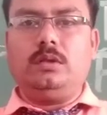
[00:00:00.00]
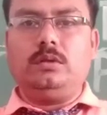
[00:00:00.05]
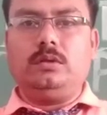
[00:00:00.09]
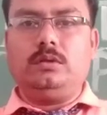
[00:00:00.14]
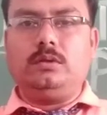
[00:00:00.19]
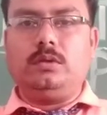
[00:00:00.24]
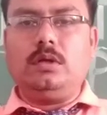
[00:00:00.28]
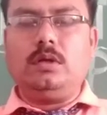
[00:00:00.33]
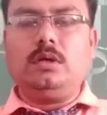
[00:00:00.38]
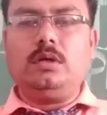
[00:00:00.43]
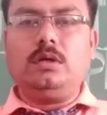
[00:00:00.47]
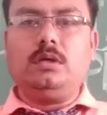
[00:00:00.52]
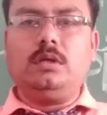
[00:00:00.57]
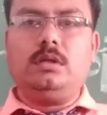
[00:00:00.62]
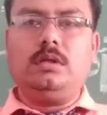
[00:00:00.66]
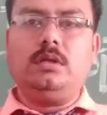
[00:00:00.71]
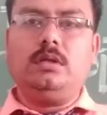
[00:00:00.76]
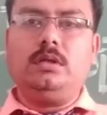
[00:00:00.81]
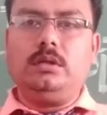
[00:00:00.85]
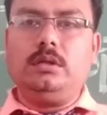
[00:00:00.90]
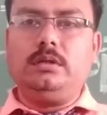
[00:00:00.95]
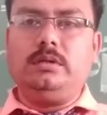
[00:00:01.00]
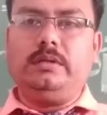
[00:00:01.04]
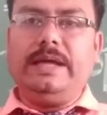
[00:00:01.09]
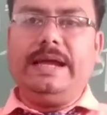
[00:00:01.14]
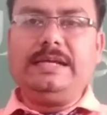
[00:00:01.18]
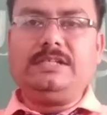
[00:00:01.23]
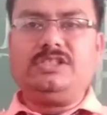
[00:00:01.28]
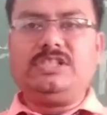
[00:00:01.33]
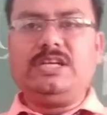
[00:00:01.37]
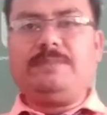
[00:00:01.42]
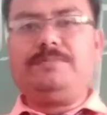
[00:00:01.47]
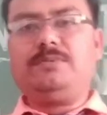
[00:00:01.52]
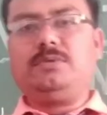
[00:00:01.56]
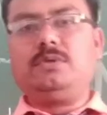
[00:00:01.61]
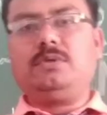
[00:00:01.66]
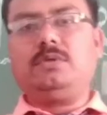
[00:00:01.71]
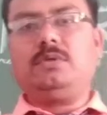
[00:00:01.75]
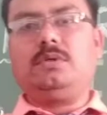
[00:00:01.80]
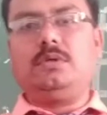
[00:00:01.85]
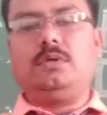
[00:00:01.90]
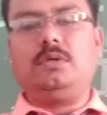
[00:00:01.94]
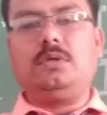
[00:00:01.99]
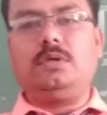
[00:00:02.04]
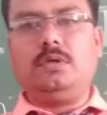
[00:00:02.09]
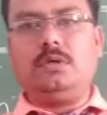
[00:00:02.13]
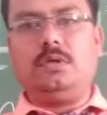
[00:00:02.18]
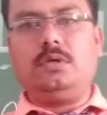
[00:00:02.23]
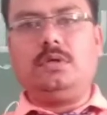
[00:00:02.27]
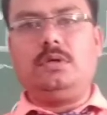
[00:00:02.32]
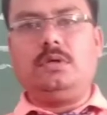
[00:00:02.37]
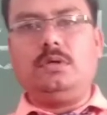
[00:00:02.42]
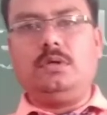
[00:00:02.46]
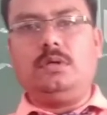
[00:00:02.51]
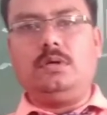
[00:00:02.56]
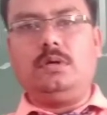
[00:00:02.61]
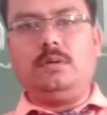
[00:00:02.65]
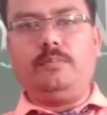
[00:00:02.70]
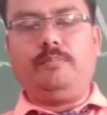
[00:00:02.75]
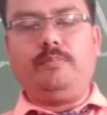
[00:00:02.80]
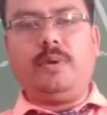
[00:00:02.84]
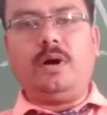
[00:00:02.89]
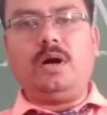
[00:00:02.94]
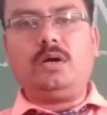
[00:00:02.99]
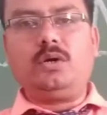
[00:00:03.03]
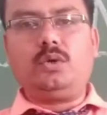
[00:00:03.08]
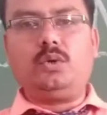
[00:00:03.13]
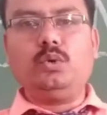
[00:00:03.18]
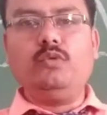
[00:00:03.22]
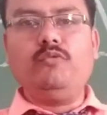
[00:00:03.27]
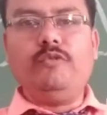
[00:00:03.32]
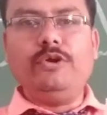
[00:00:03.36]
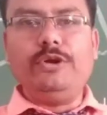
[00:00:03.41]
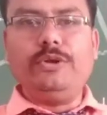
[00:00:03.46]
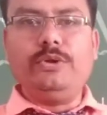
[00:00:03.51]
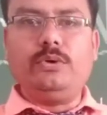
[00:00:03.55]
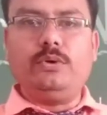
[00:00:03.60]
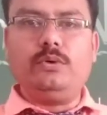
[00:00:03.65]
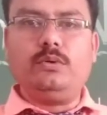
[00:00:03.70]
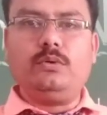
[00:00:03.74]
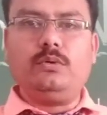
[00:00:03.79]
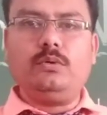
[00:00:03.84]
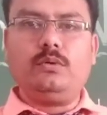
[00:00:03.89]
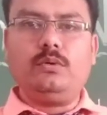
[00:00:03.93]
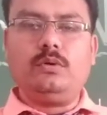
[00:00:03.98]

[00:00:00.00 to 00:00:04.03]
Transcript: that chapter part 2 video